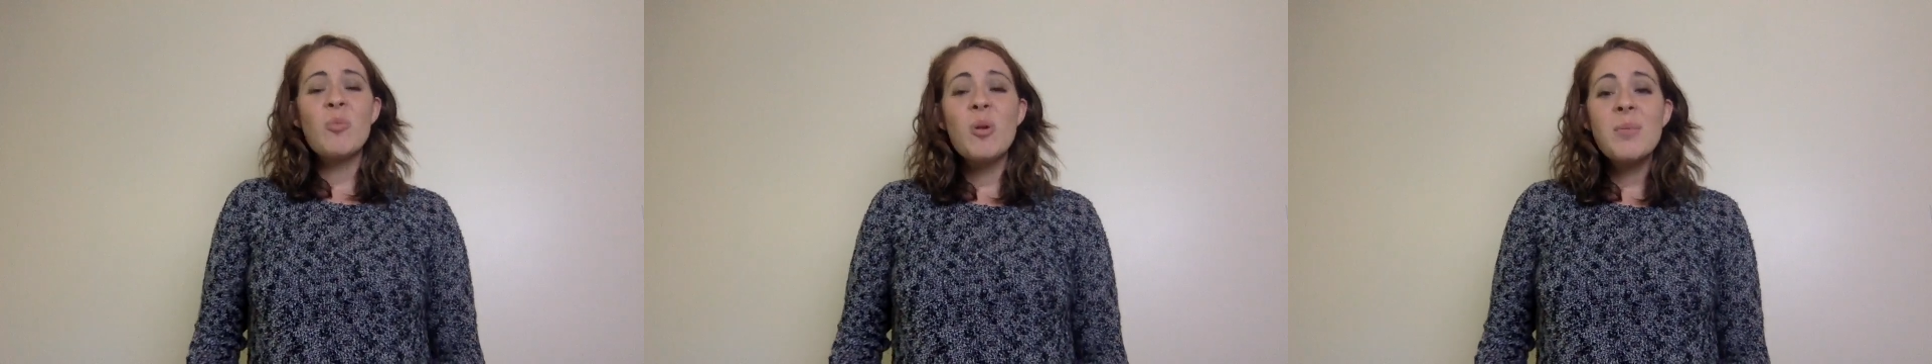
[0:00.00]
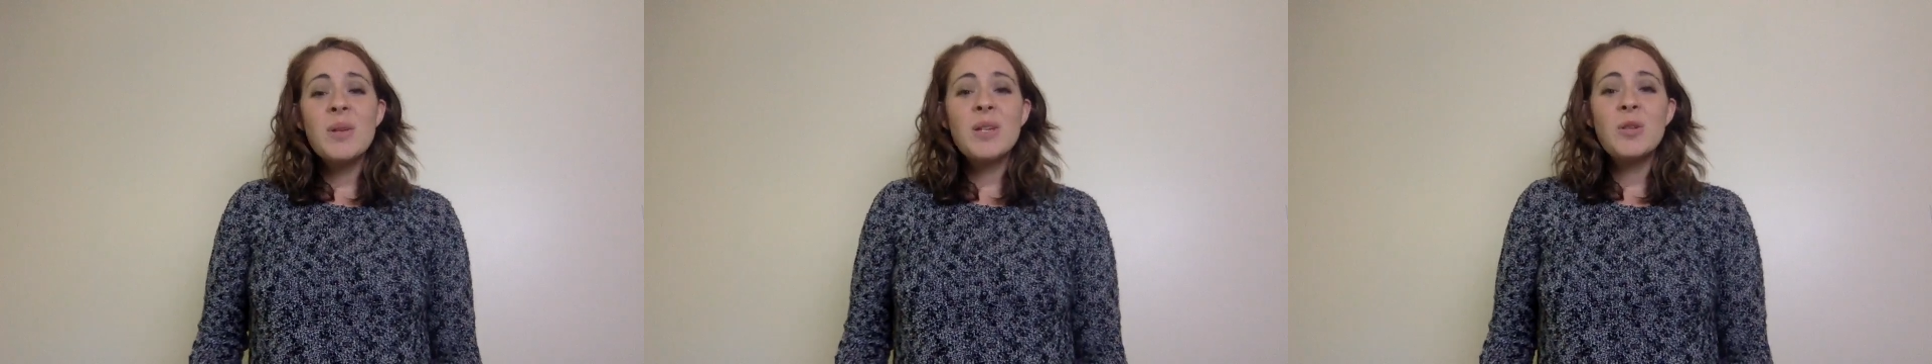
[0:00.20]

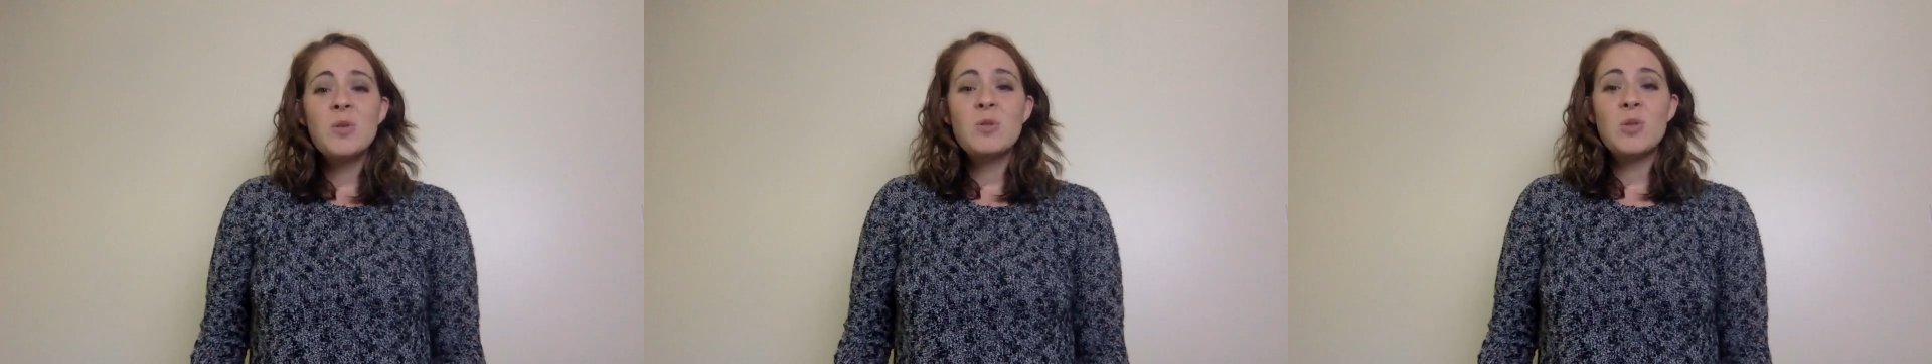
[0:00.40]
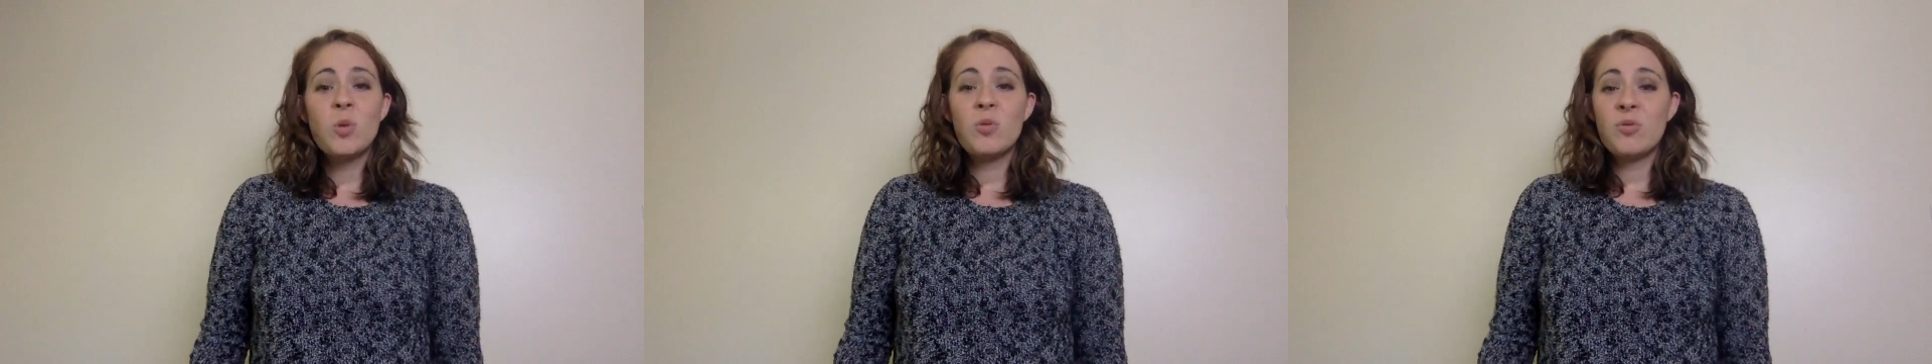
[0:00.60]
women who
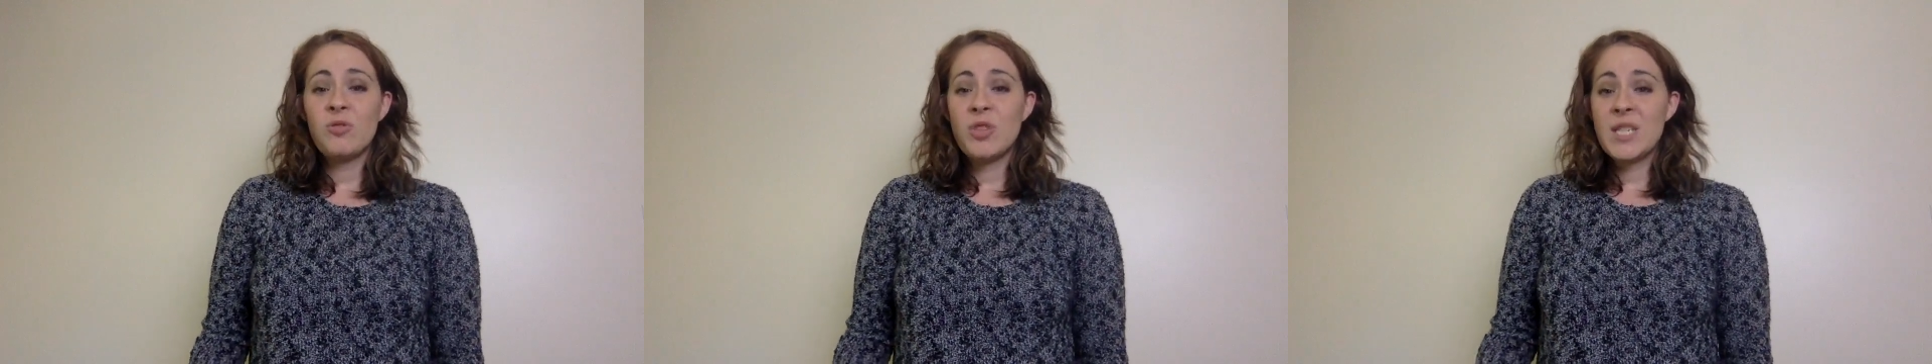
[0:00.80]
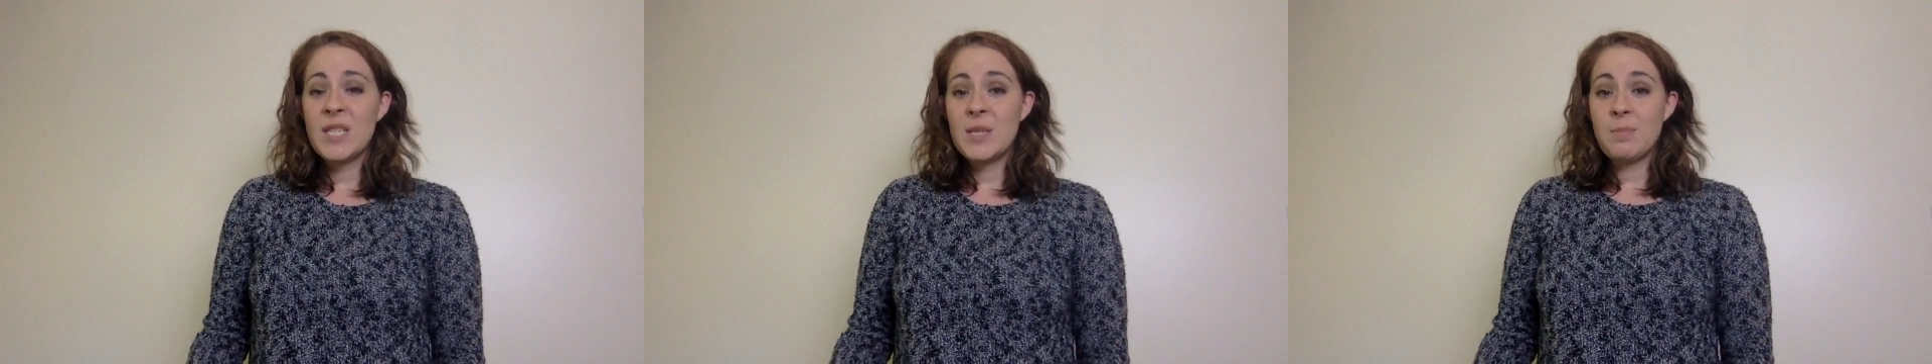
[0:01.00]
don't
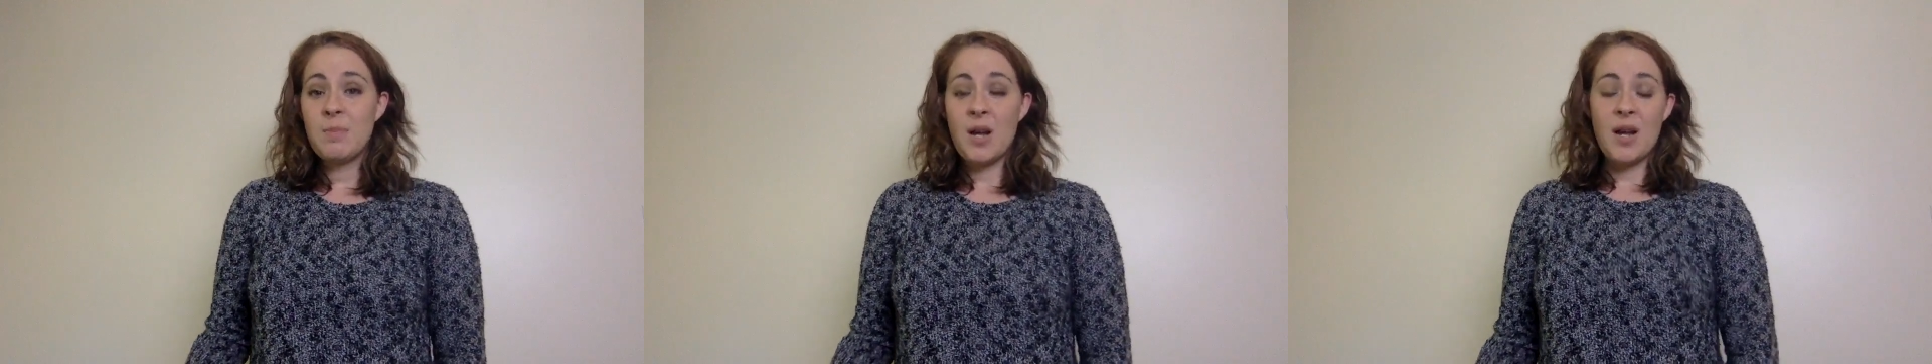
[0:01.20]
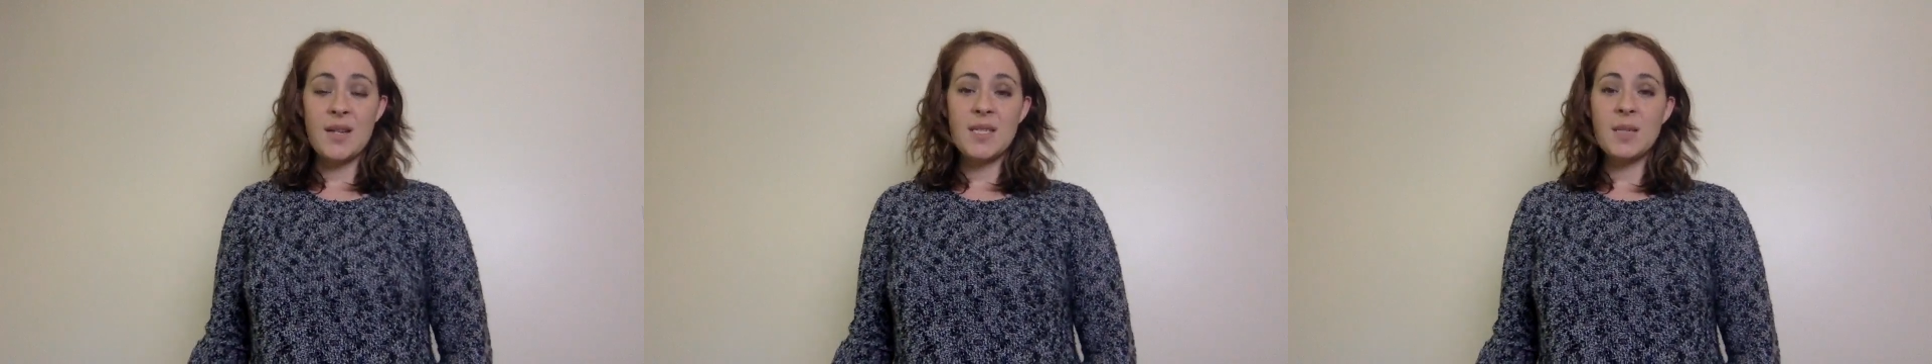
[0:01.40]

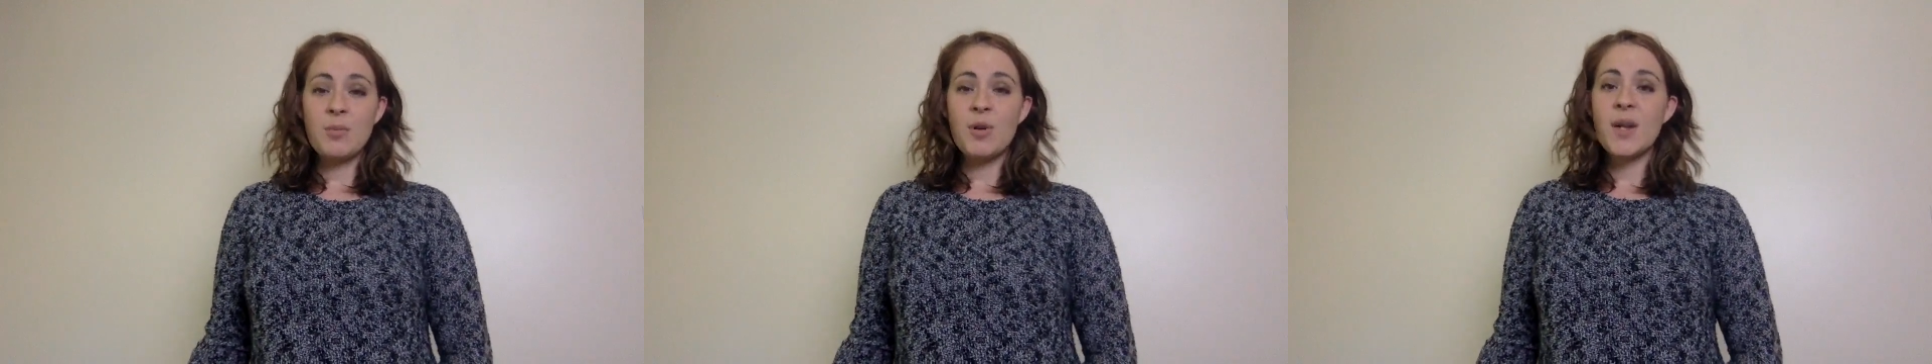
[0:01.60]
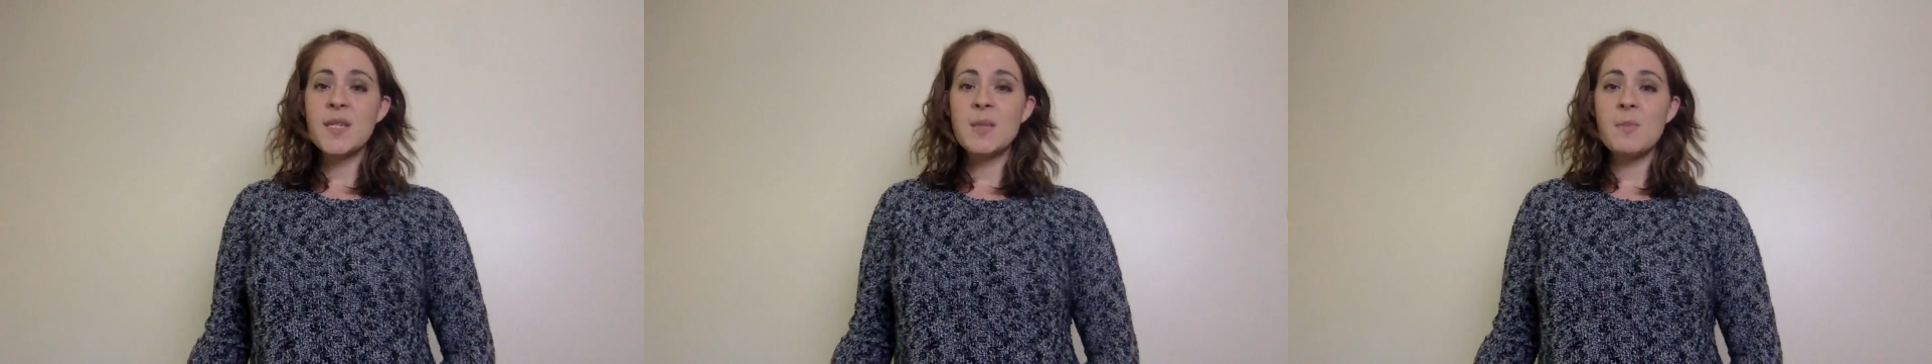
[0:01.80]
respond to
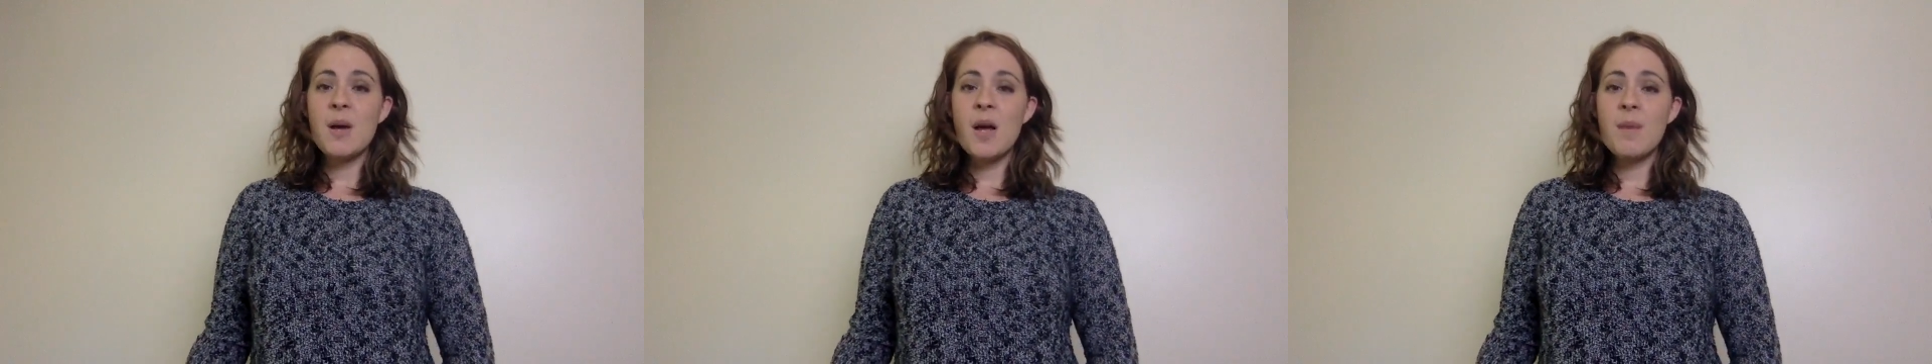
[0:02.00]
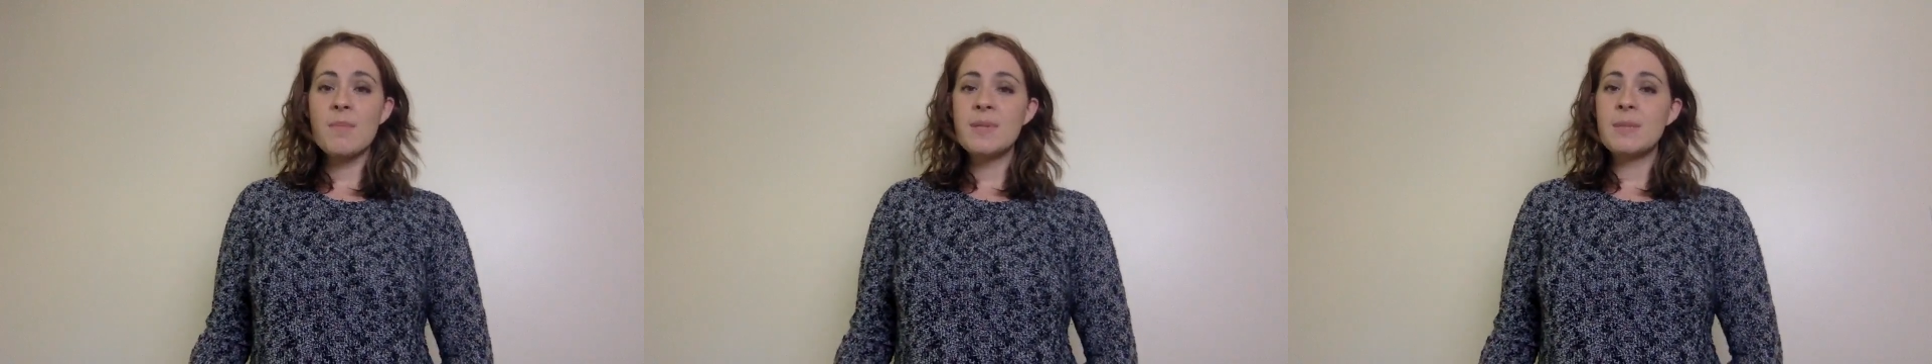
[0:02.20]
breast
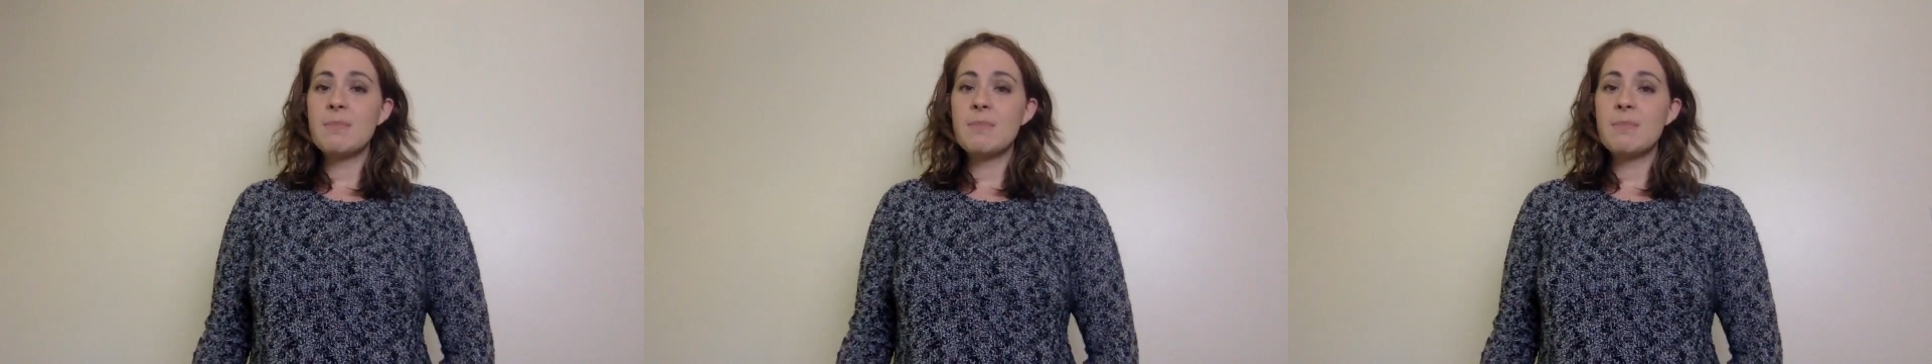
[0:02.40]
pumps,